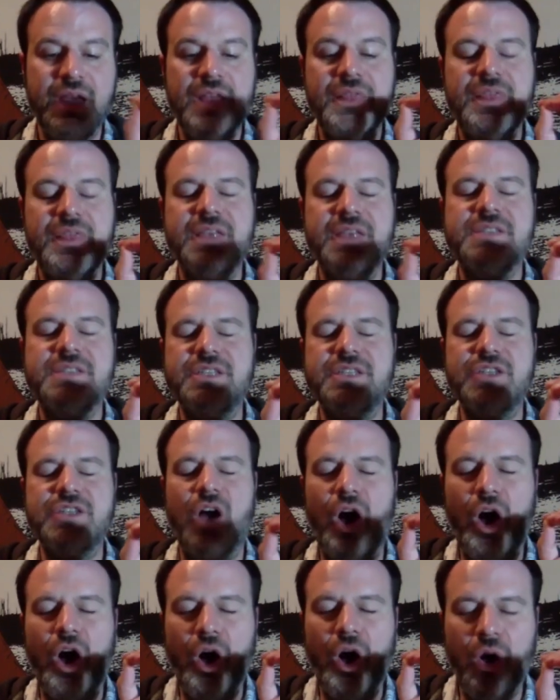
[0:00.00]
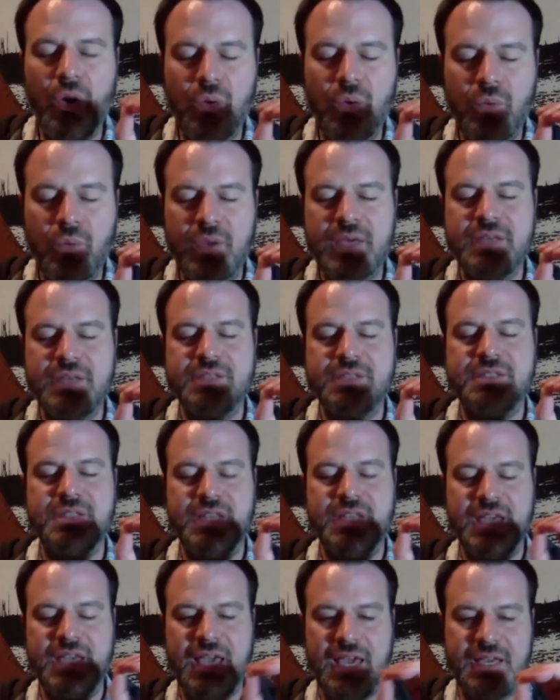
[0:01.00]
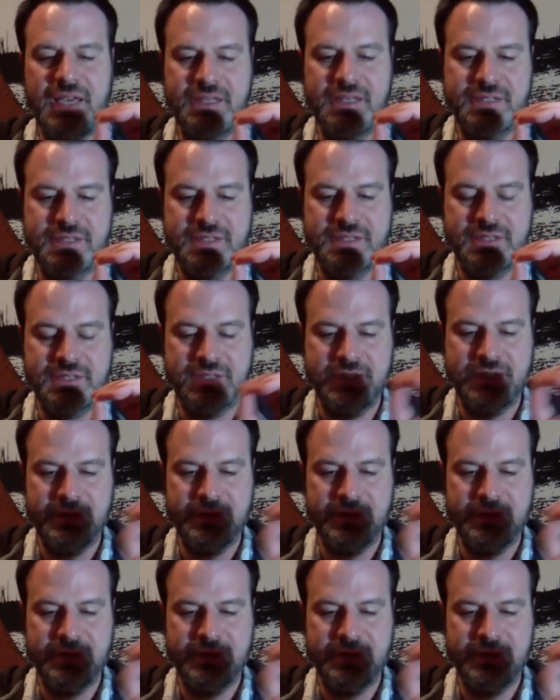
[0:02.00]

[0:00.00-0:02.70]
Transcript: This is always the case.